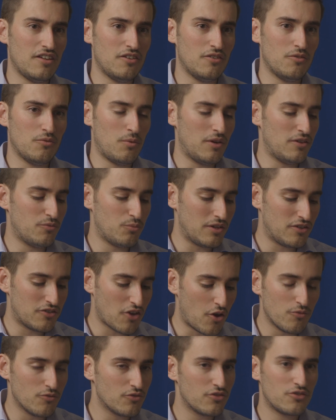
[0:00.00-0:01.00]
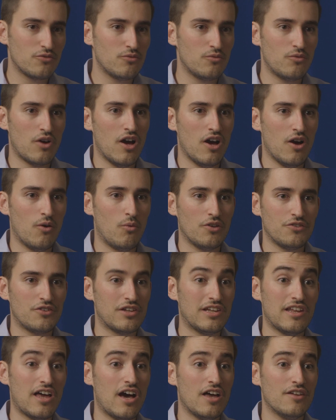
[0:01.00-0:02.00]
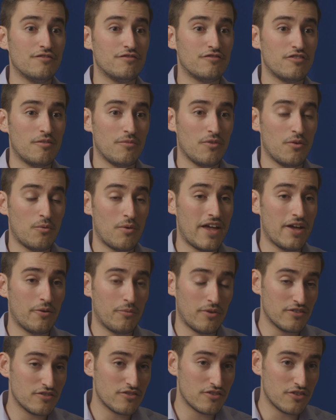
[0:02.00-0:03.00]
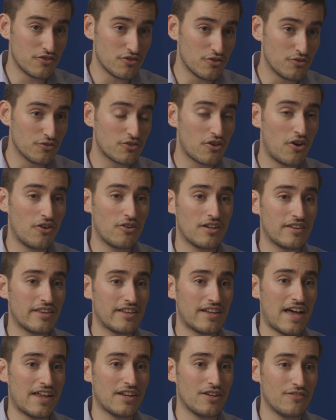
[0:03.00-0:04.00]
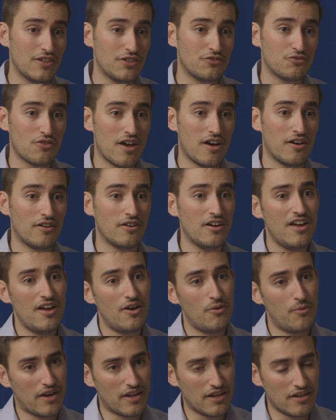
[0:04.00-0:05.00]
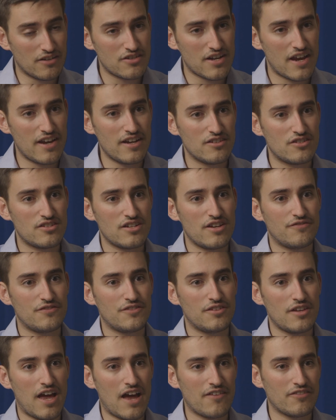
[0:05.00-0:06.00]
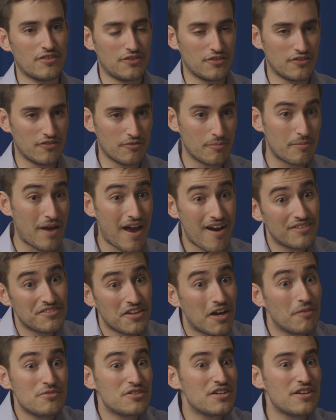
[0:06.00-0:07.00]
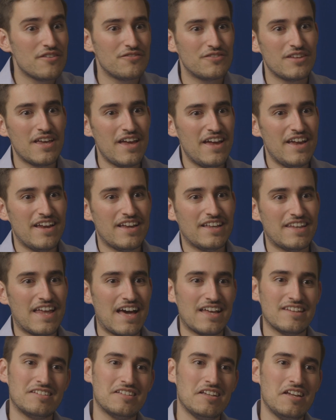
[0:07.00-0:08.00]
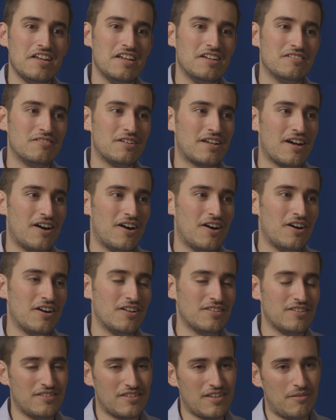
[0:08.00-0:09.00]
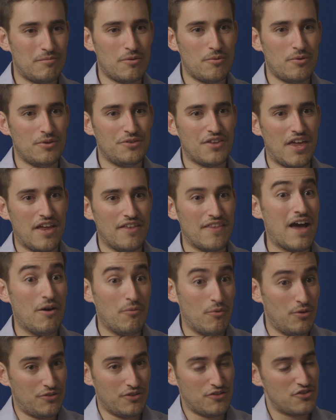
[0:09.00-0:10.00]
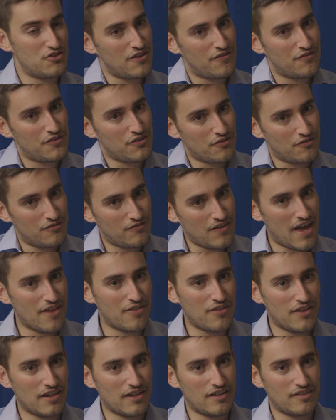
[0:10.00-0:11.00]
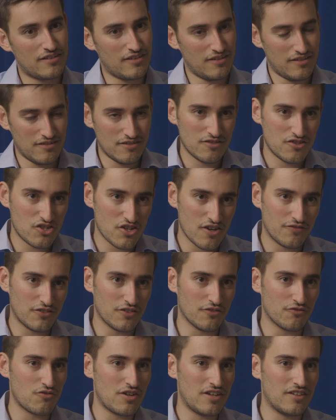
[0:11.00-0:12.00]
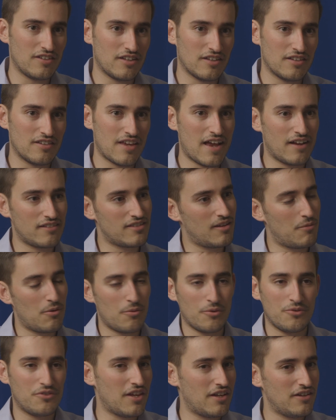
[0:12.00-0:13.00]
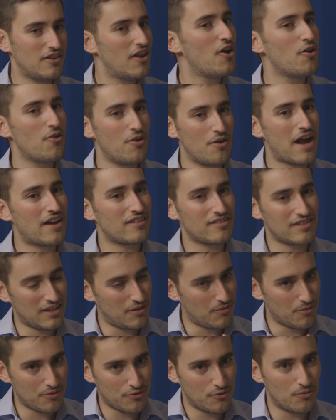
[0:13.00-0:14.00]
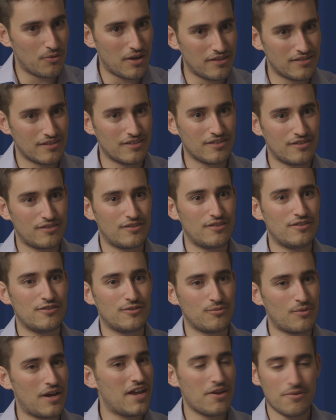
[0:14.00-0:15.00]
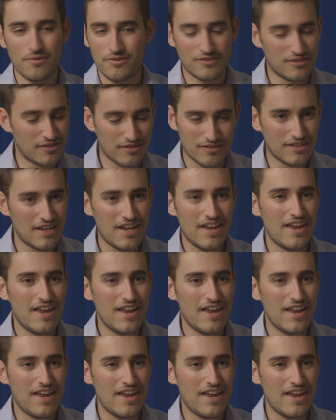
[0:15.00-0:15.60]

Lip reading: we don't want to learn from the way in which the Jews conquered the land of Israel. We're going to have a sort of paradigm shift in that regard. And some people would say that was a shift of ethics and shift of reading the text. Some people would say no, actually it was always understood this way. It was just,